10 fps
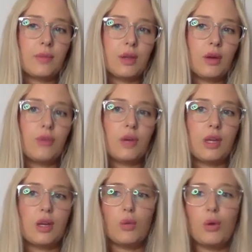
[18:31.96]
of, you
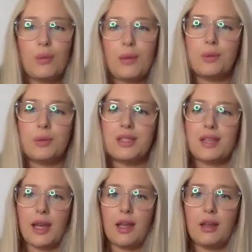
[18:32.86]
know, what people would
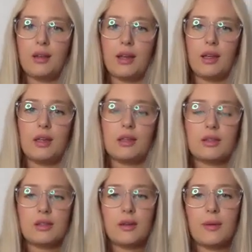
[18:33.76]
say, I guess.